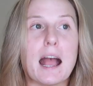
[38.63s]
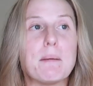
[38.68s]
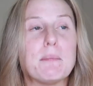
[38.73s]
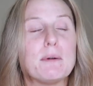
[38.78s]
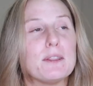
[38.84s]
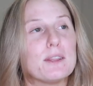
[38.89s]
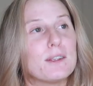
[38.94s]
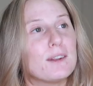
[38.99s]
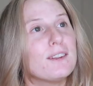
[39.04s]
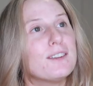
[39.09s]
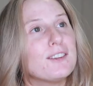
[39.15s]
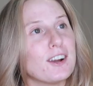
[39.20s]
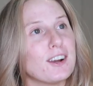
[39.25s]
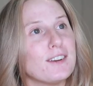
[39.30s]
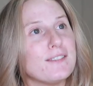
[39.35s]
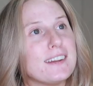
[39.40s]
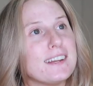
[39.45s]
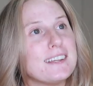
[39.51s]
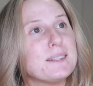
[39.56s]
I'm a little
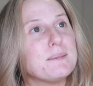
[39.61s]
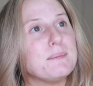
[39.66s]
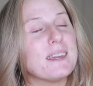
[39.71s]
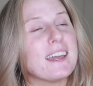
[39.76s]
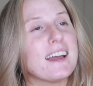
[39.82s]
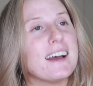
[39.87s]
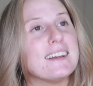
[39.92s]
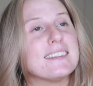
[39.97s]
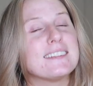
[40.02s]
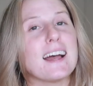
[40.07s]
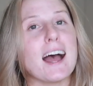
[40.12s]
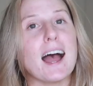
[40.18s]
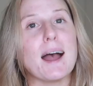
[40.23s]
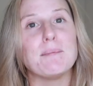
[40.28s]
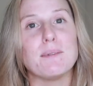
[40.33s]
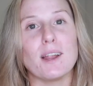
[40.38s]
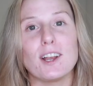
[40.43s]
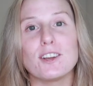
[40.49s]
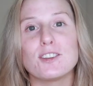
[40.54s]
nervous because
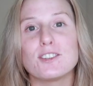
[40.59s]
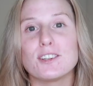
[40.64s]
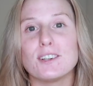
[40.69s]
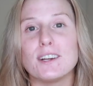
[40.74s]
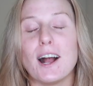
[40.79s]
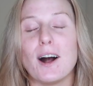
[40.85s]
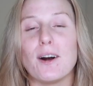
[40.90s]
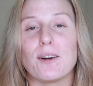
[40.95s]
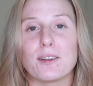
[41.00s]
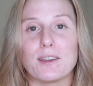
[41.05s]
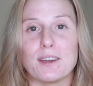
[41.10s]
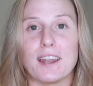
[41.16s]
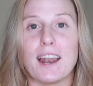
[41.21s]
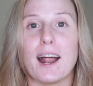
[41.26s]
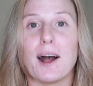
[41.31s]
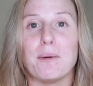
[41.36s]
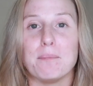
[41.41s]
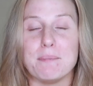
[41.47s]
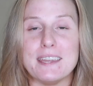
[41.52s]
I'm not sure how good
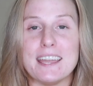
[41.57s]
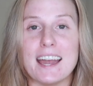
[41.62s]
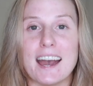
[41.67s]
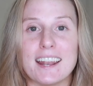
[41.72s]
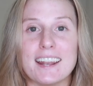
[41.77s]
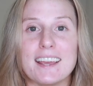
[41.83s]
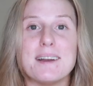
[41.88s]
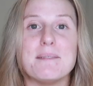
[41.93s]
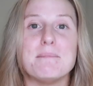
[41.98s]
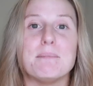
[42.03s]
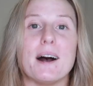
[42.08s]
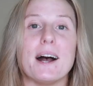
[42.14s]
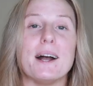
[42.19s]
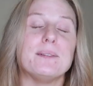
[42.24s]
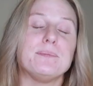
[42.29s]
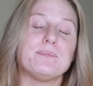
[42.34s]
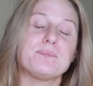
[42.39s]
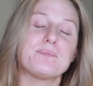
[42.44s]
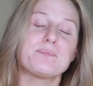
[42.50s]
I'll be at it,
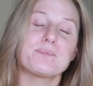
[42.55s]
but